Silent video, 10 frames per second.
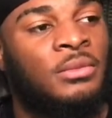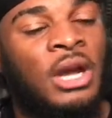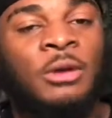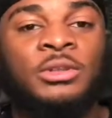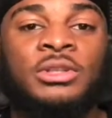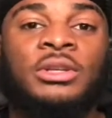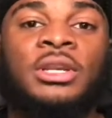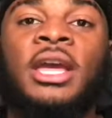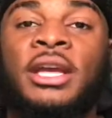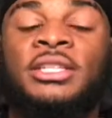
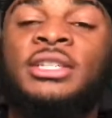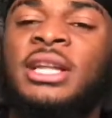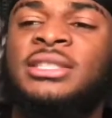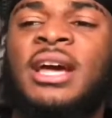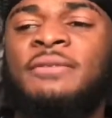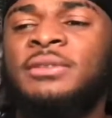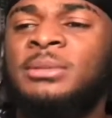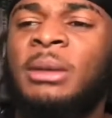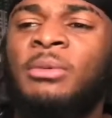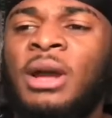She's like, Ty, I feel some
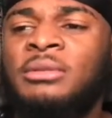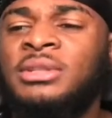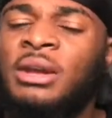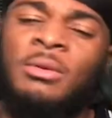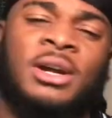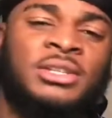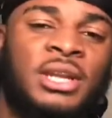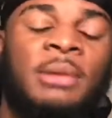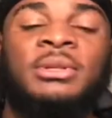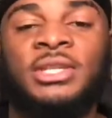type of way. I was like, why? She's
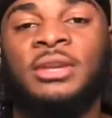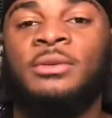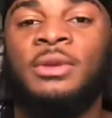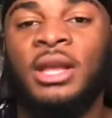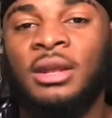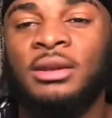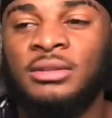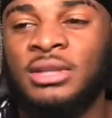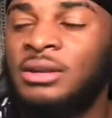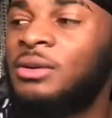like, I'm gonna tell you later.
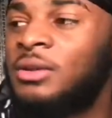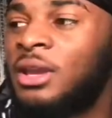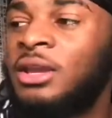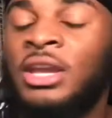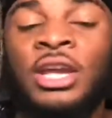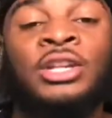So I was like, okay.